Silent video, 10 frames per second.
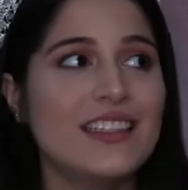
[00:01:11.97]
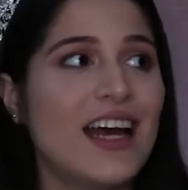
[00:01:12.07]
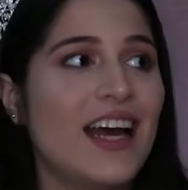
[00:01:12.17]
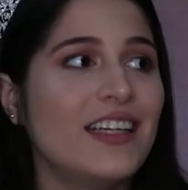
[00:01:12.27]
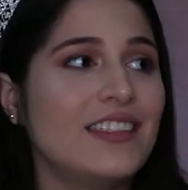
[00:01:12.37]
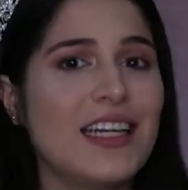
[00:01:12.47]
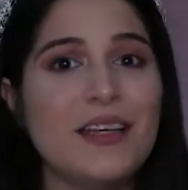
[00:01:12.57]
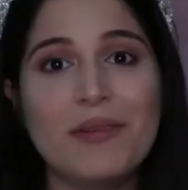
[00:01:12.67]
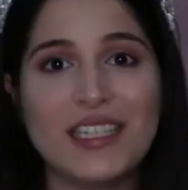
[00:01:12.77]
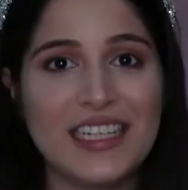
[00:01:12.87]
that
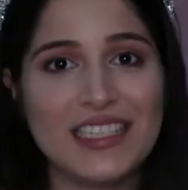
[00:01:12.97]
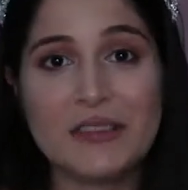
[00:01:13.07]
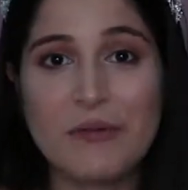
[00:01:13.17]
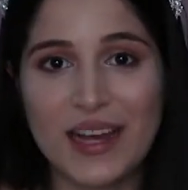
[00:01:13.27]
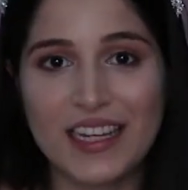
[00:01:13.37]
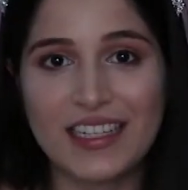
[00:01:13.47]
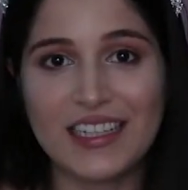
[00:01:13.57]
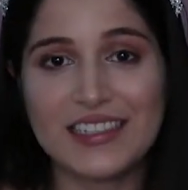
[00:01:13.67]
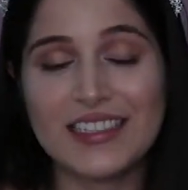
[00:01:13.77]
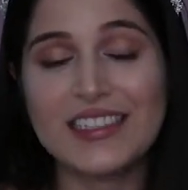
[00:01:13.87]
Lebanese
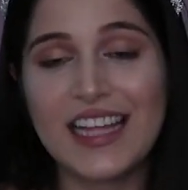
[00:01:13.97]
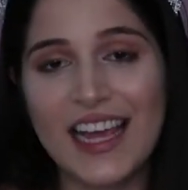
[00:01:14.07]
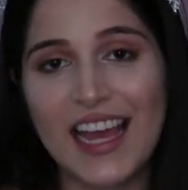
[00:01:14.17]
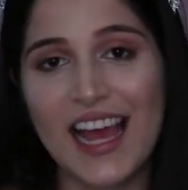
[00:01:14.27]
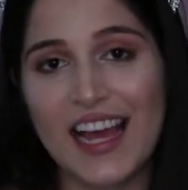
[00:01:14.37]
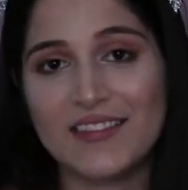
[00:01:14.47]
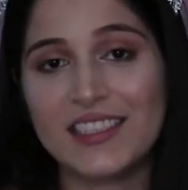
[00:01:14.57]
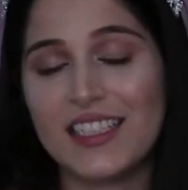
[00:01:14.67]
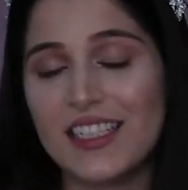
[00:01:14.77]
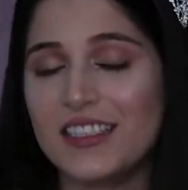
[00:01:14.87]
weddings, they have
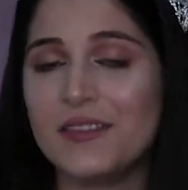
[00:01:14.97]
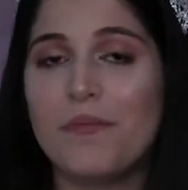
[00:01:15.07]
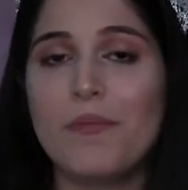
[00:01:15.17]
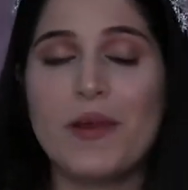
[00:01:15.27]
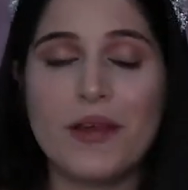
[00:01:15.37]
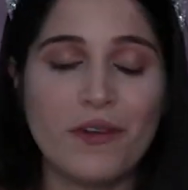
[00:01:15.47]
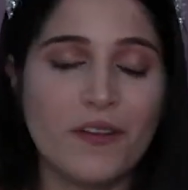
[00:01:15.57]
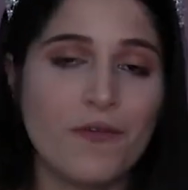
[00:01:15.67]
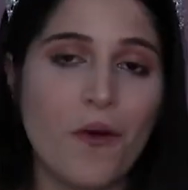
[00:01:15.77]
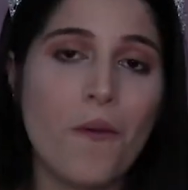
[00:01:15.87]
such
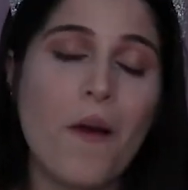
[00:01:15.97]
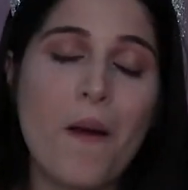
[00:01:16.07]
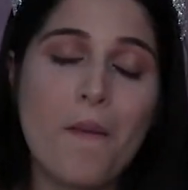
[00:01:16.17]
beautiful,